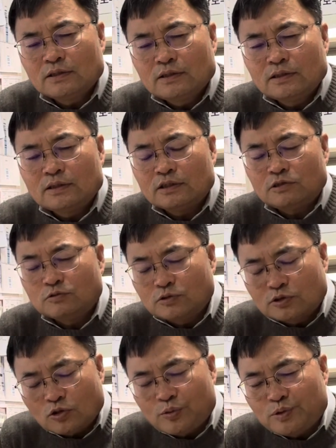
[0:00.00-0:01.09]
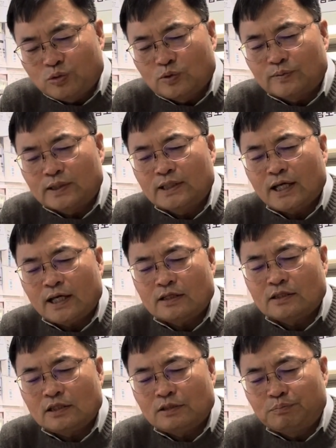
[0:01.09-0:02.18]
rules of employment
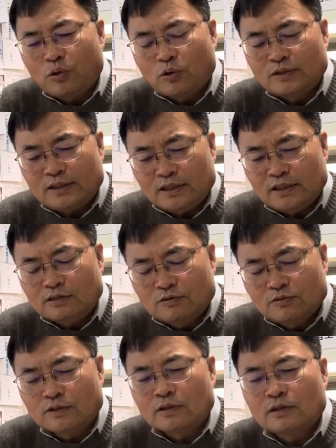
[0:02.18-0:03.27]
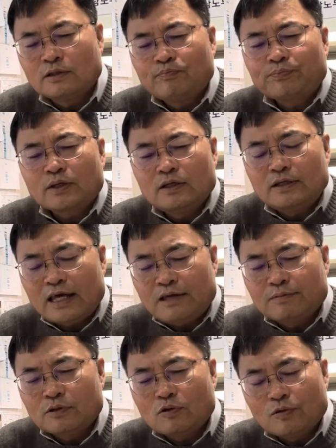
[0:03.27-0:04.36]
and report it to the
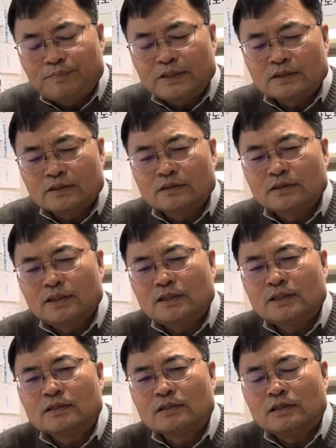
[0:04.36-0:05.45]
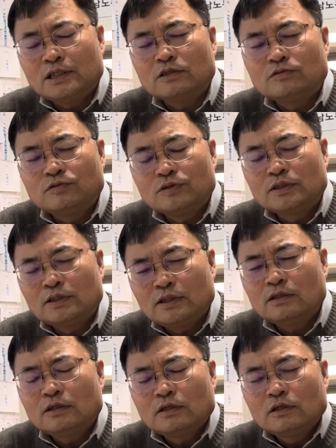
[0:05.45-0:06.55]
labor office. This is a legal
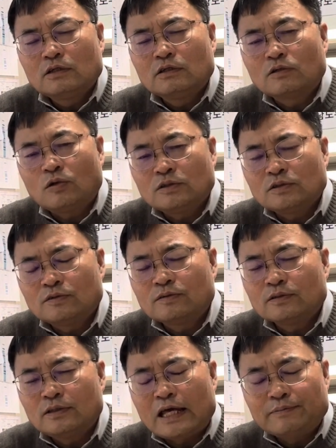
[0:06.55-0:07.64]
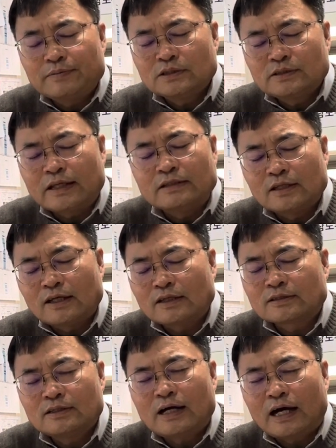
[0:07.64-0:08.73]
duty according to the Labor Standard
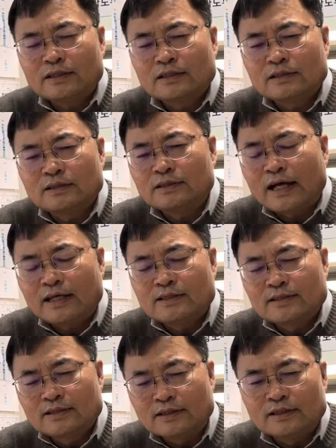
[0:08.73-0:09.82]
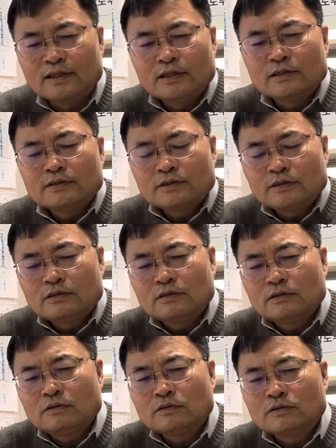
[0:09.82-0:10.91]
Act, Article 93.
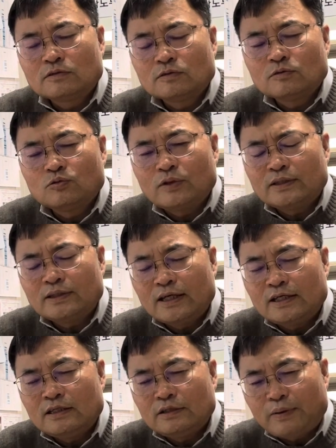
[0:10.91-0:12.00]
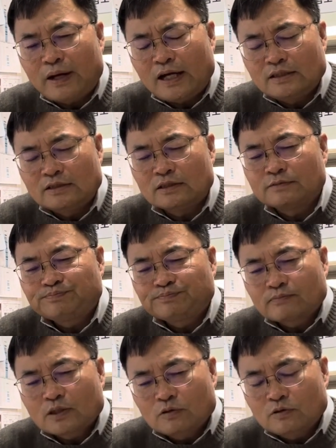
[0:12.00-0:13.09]
Uh, also, when they revise,
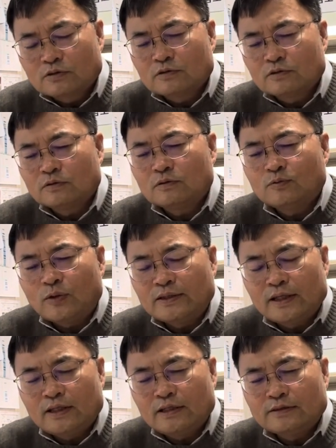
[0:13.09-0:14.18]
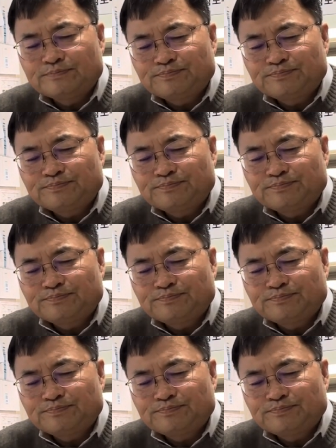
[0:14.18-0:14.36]
also when they